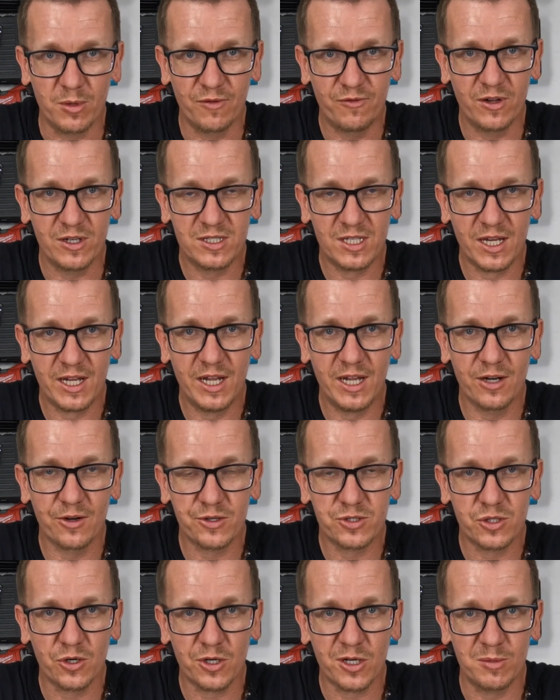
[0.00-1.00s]
If it's a
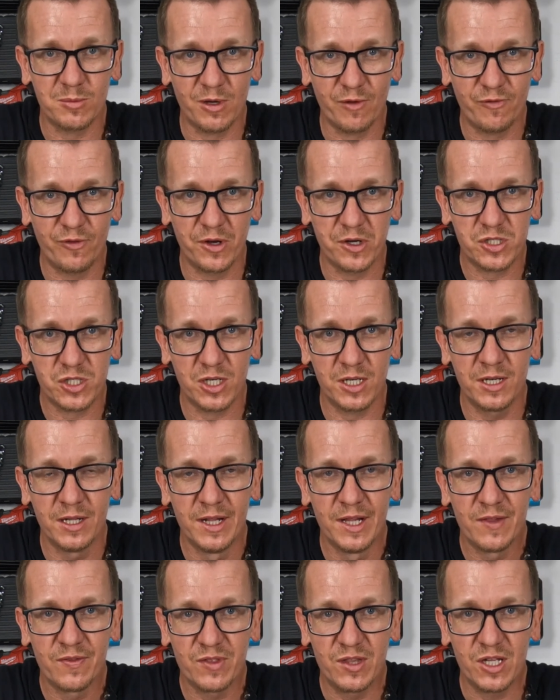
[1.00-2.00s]
heater circuit malfunction,
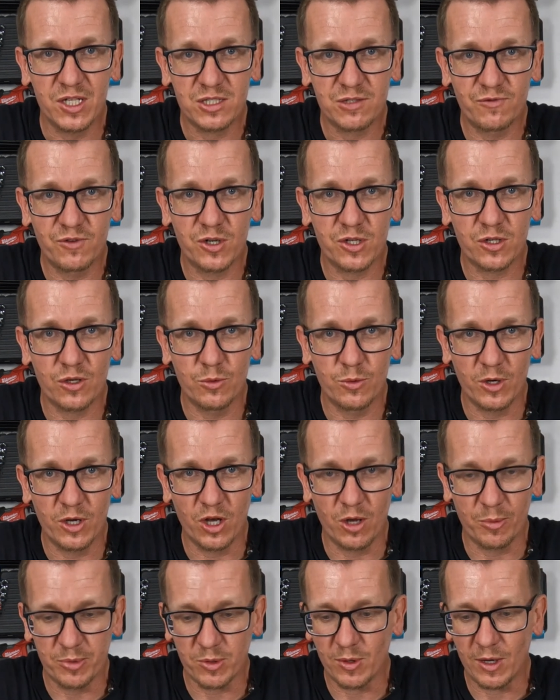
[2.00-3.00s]
this video will
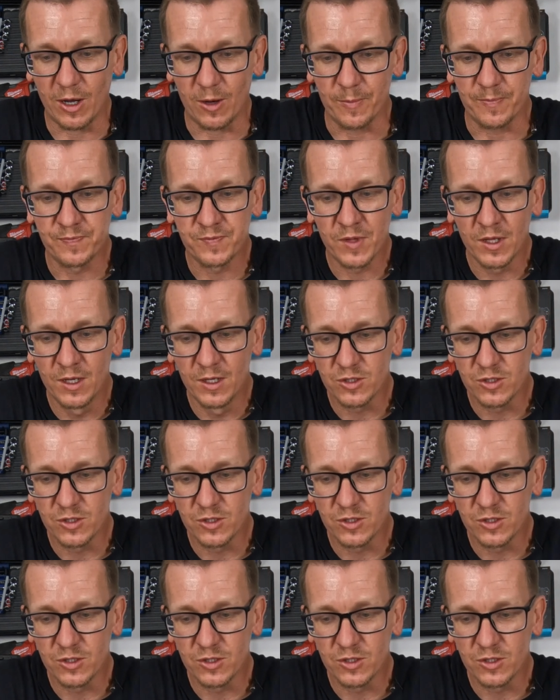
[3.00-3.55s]
help you out.